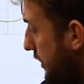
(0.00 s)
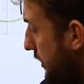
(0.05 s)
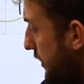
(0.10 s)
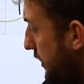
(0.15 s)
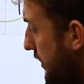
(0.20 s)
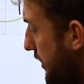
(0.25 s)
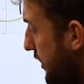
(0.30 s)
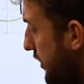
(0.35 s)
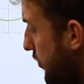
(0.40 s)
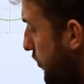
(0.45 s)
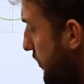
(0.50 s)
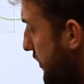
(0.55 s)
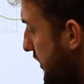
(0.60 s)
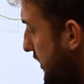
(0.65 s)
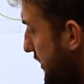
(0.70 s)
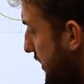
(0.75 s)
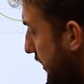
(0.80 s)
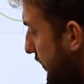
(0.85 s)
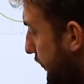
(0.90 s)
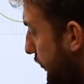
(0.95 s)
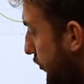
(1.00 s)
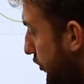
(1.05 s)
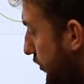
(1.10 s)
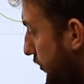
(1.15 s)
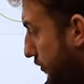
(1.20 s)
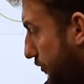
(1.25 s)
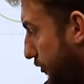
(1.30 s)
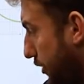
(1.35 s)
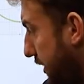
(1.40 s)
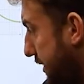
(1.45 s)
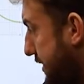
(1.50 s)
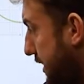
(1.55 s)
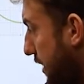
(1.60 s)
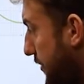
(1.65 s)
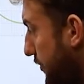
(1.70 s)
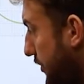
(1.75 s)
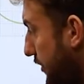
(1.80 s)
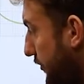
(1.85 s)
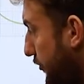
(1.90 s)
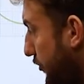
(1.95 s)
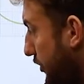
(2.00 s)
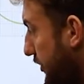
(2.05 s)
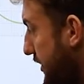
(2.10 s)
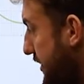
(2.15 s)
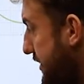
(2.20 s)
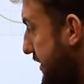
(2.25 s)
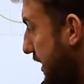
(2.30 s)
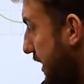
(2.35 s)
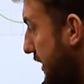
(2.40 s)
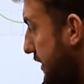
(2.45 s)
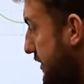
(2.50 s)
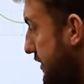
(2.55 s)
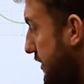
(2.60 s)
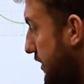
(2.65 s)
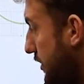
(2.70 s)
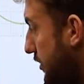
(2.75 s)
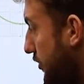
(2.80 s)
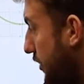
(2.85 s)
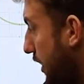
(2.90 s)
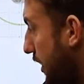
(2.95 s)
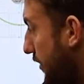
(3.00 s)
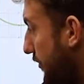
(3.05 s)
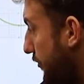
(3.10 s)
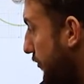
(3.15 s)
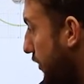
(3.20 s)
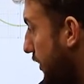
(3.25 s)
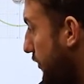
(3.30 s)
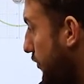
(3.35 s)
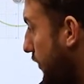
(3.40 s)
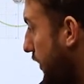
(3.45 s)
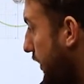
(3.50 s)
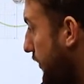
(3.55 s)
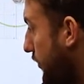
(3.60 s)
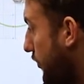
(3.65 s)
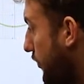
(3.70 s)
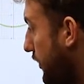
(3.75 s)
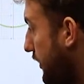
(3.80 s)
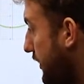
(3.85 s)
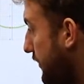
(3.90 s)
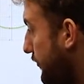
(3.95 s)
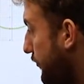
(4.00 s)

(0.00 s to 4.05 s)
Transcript: Here you see that for example, for this x you have one y only.